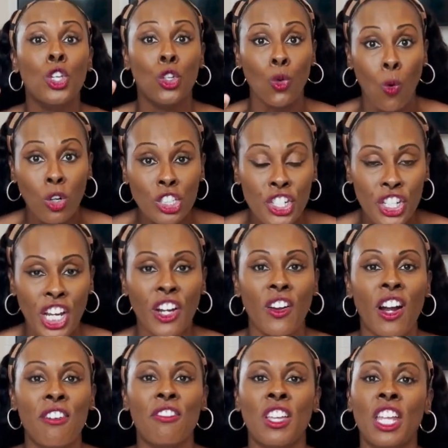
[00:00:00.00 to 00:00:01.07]
your
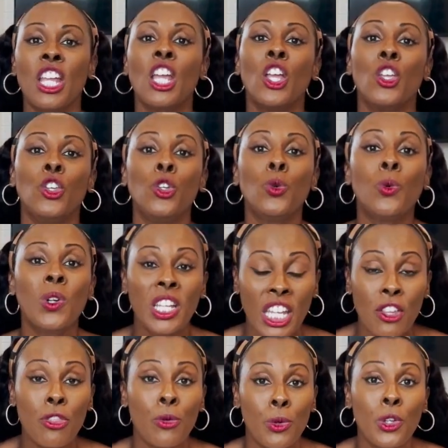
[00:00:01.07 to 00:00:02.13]
share of it you will
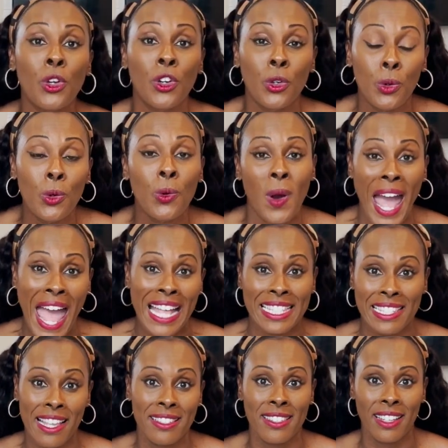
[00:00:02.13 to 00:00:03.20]
get through your Google
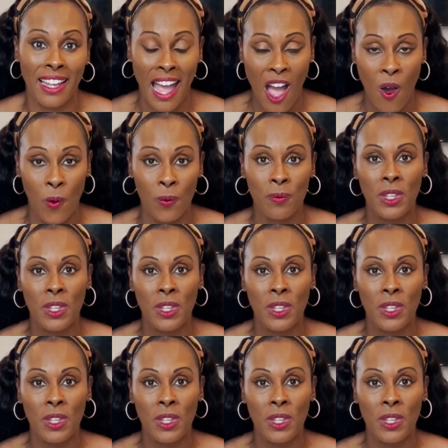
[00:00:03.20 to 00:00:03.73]
AdSense account.